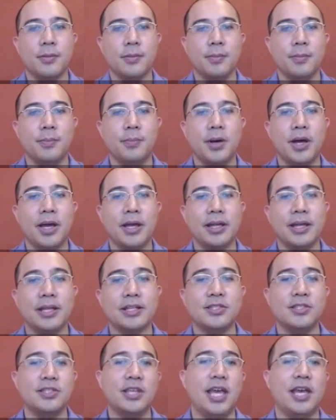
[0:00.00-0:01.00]
but
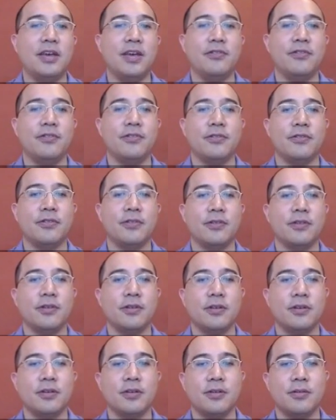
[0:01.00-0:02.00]
it's safe.
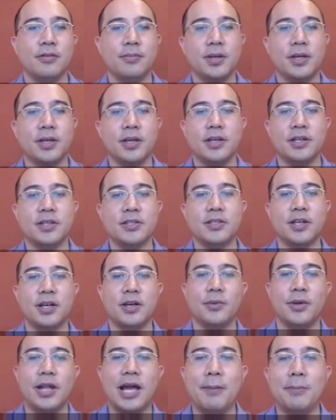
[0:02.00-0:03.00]
Because
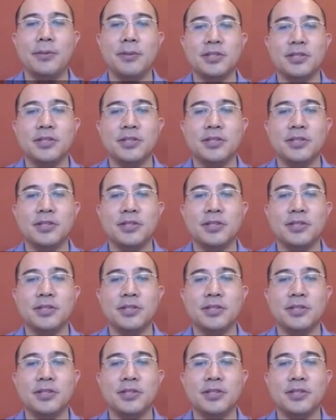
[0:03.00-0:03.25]
what happens